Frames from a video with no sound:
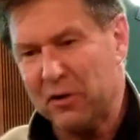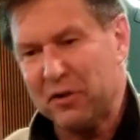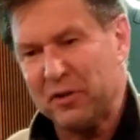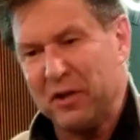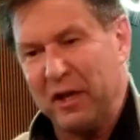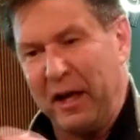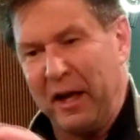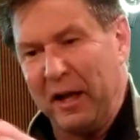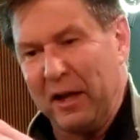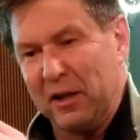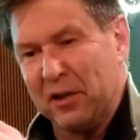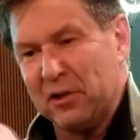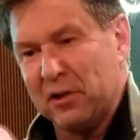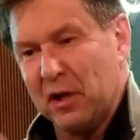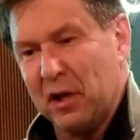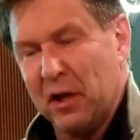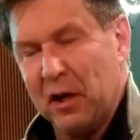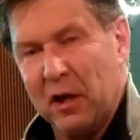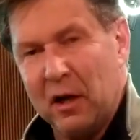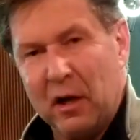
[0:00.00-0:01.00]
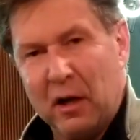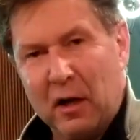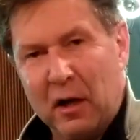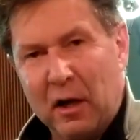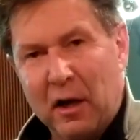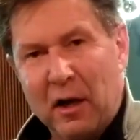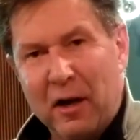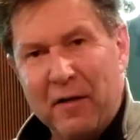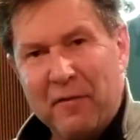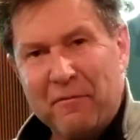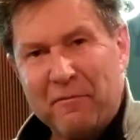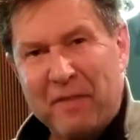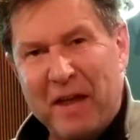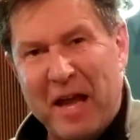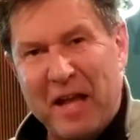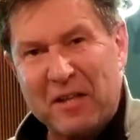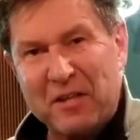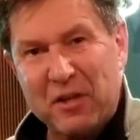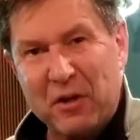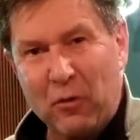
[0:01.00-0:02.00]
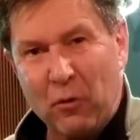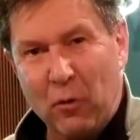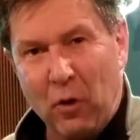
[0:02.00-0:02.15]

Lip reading: Stiggins Fancy